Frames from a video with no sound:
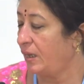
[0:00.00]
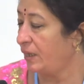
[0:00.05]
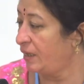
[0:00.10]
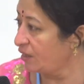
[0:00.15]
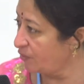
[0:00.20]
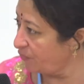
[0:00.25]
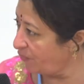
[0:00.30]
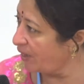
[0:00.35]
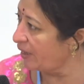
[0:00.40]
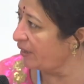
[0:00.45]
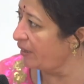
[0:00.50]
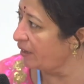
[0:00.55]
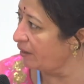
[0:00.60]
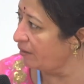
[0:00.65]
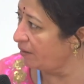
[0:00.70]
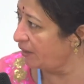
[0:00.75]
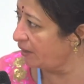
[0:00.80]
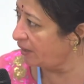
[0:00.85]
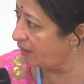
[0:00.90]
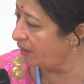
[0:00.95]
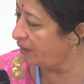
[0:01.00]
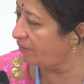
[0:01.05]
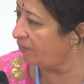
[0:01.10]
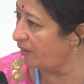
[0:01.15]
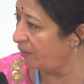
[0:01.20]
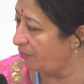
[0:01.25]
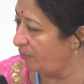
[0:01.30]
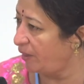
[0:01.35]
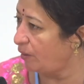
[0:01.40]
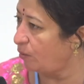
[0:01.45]
This funding really
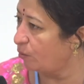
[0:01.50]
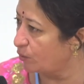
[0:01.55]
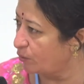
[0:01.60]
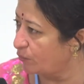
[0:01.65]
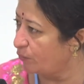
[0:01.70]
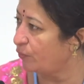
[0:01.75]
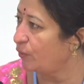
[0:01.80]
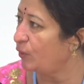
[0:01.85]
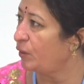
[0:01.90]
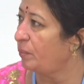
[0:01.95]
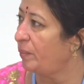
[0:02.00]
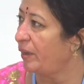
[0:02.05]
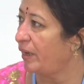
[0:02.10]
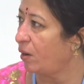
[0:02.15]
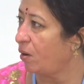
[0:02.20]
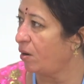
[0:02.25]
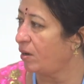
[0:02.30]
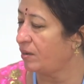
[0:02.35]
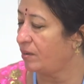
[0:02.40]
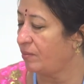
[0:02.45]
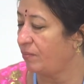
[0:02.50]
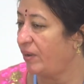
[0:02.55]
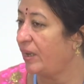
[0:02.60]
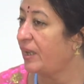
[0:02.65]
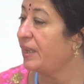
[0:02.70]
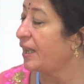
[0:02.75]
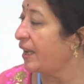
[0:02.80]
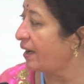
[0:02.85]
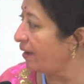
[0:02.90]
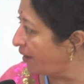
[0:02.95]
will be useful because
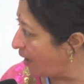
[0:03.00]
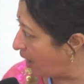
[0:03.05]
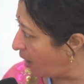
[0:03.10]
we then